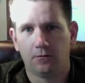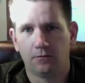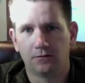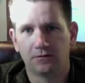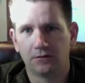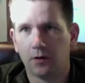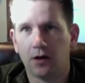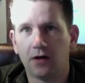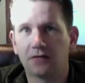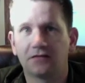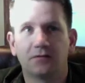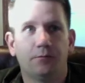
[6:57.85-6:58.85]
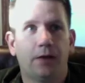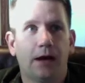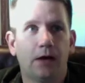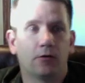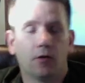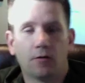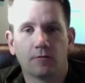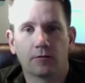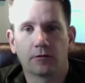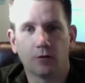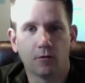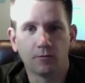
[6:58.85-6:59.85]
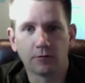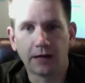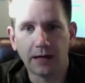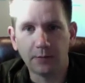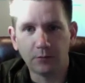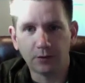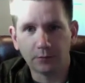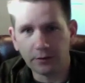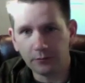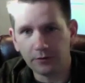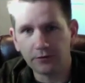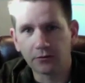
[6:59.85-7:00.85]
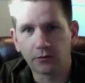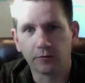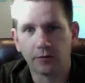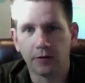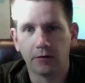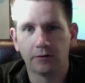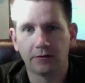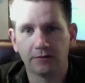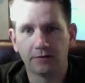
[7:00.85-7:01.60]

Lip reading: some awesome power overcame me, made me turn around and